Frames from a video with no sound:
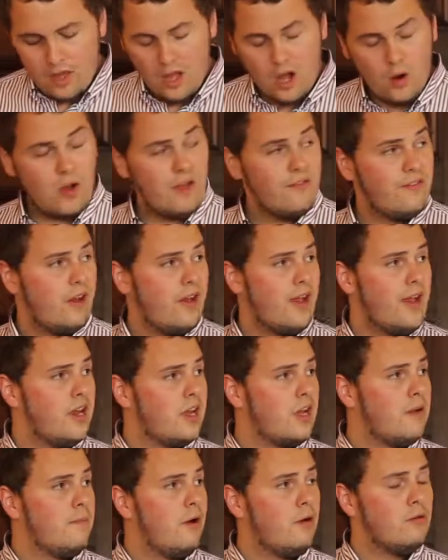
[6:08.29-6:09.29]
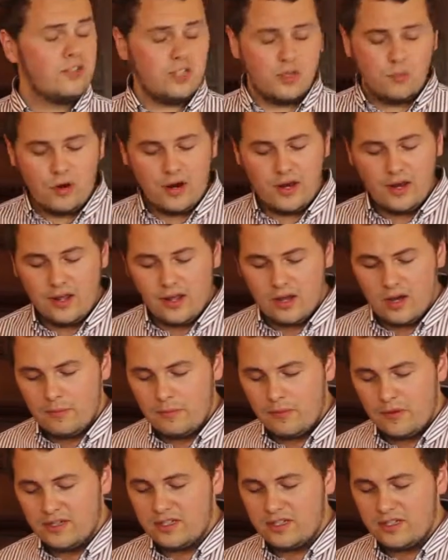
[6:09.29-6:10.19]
However, in a compulsory winding up,